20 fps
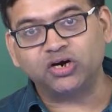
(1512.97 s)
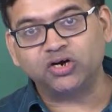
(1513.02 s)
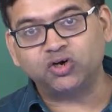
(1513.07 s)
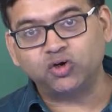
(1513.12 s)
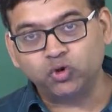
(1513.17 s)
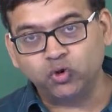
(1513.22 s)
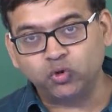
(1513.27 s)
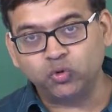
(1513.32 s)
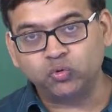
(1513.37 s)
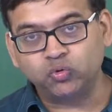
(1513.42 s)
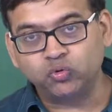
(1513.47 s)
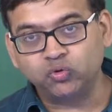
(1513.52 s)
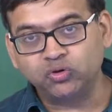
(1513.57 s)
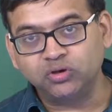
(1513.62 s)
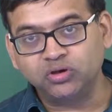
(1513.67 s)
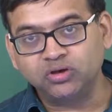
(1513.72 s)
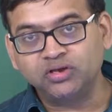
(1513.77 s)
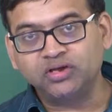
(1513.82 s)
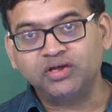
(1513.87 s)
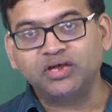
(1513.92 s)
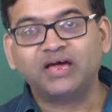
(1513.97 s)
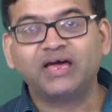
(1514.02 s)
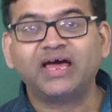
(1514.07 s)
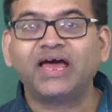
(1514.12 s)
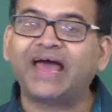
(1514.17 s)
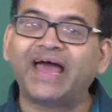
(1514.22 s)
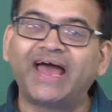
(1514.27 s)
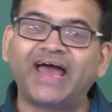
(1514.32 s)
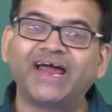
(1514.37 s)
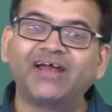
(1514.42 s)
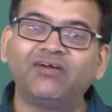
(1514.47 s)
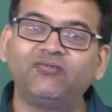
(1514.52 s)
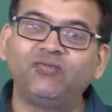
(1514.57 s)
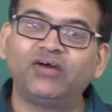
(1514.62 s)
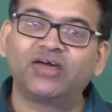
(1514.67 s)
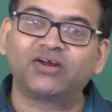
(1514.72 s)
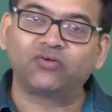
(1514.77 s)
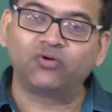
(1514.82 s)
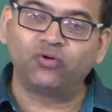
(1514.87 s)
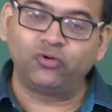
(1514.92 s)
2, and we are
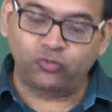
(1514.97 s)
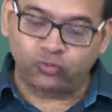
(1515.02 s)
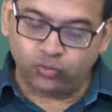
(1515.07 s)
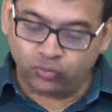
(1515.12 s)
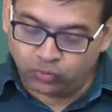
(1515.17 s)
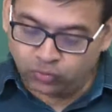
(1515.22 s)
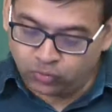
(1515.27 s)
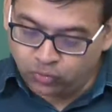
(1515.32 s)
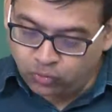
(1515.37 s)
going to